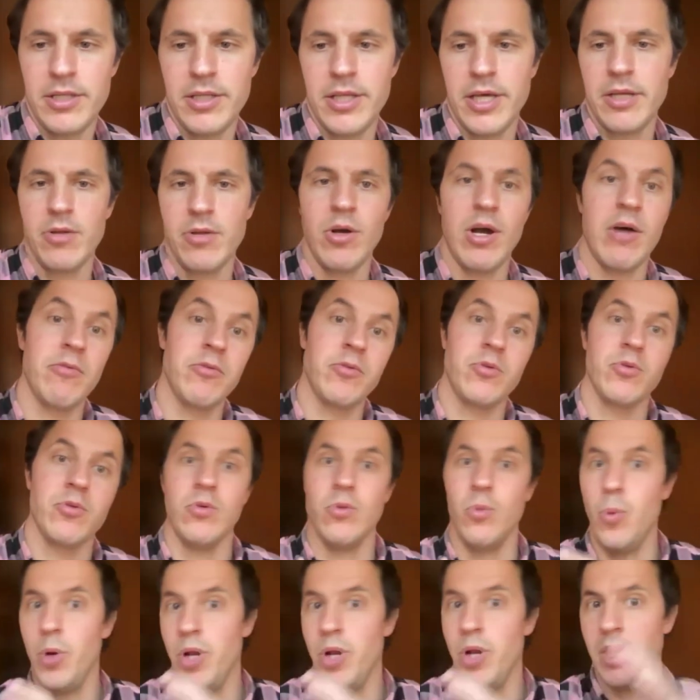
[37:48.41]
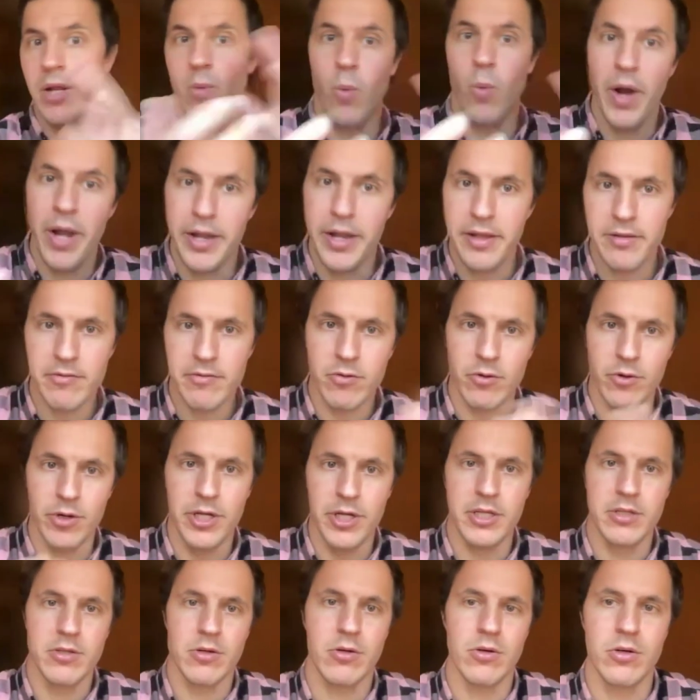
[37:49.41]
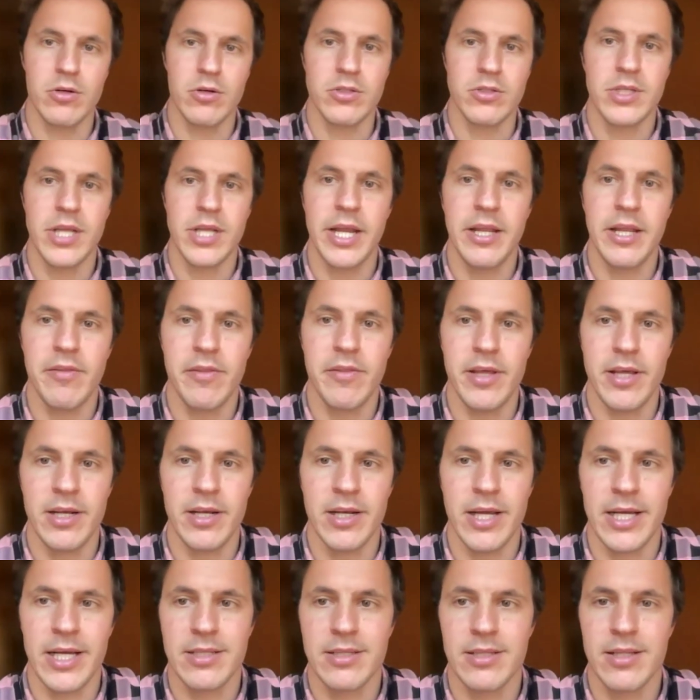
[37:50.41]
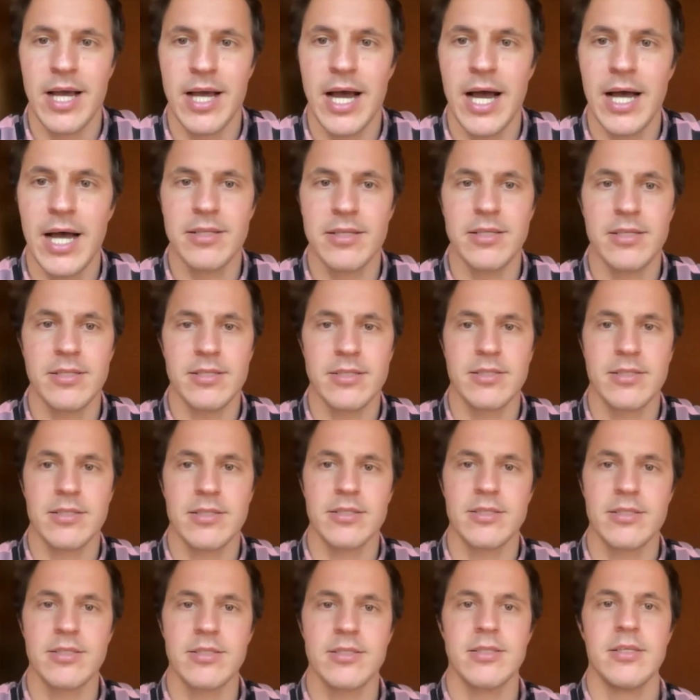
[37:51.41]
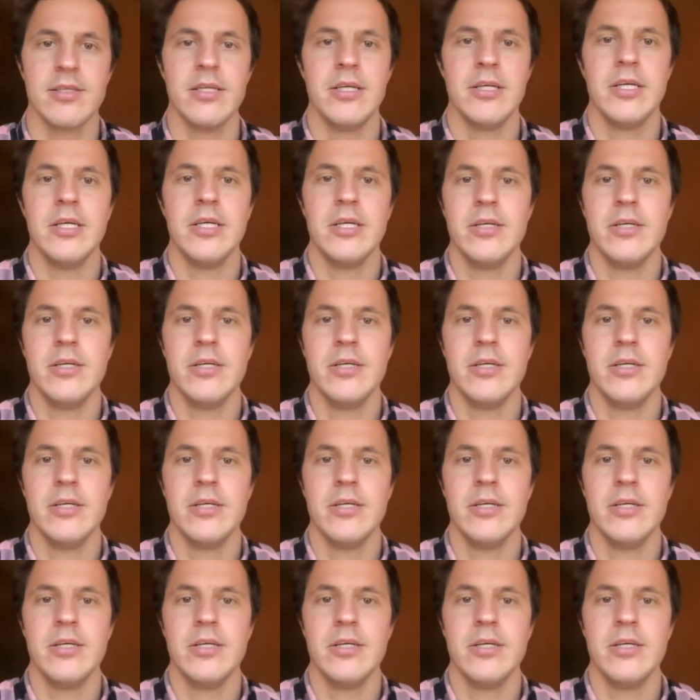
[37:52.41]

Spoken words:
and then you have to really wait for it or anything like that. It's just